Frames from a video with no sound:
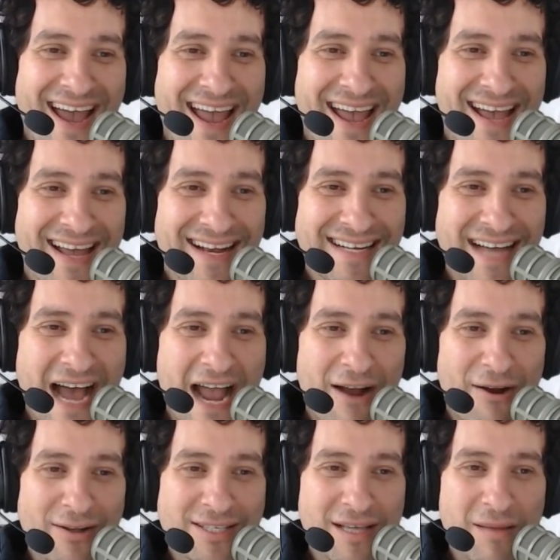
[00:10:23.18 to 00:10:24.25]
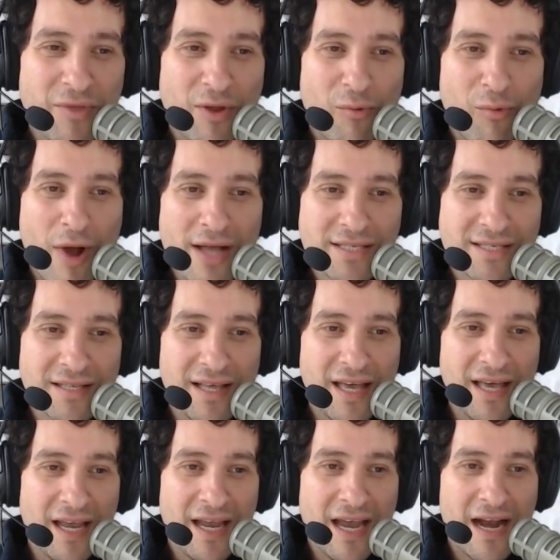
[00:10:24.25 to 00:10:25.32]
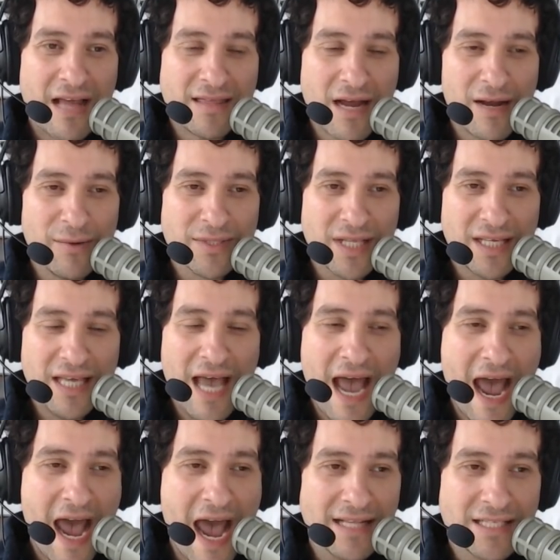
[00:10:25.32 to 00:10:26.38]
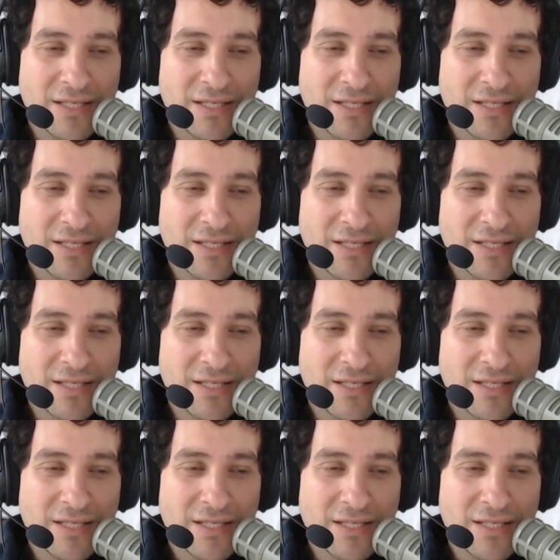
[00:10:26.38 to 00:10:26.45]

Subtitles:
And I heard something rustling, and I thought it was the cat.